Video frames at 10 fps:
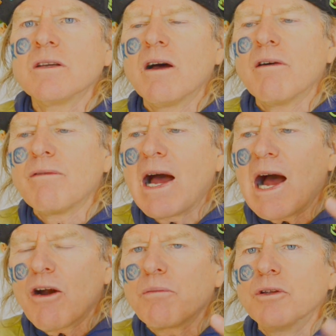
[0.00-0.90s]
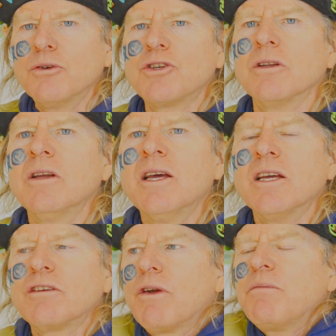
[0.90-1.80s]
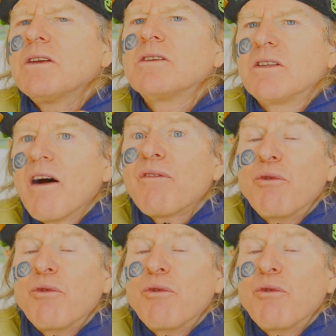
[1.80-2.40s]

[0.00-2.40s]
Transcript: of our pollution is from the stuff